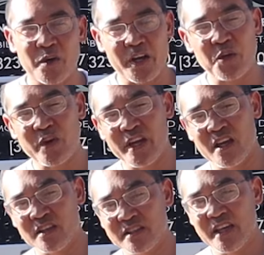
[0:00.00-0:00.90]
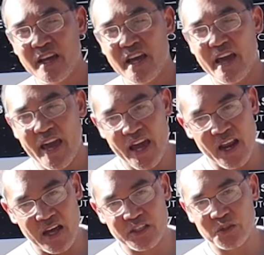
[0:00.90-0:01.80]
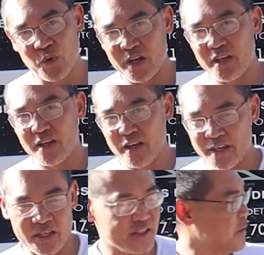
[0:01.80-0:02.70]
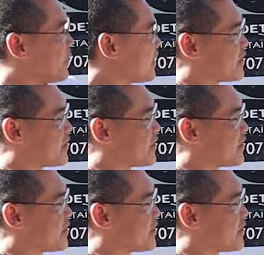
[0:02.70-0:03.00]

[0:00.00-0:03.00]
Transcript: of money, Reyes, and I just wanted, again, something